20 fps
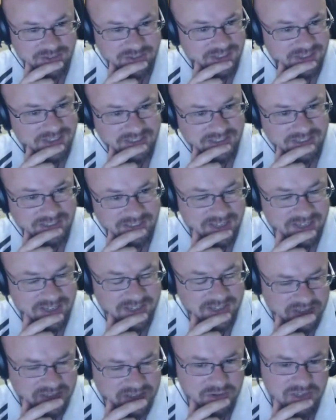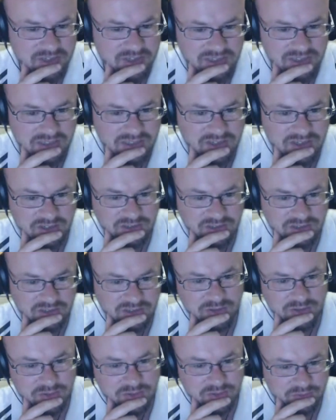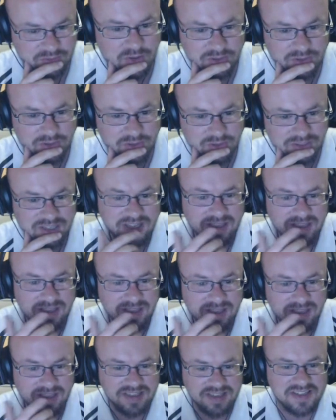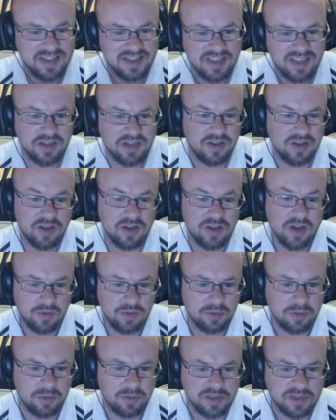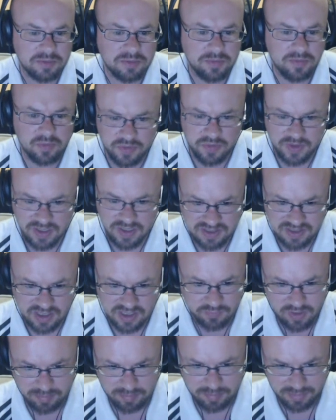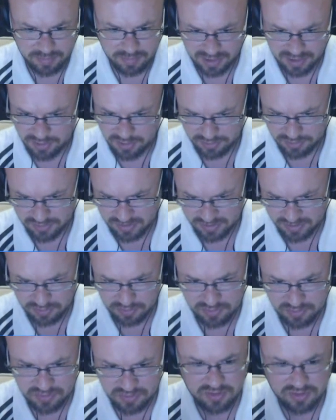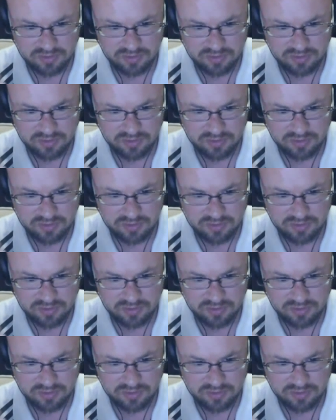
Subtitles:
Yeah, so you could do the full. This is the thing, we talked about this before. I think self-replication and that sort of stuff.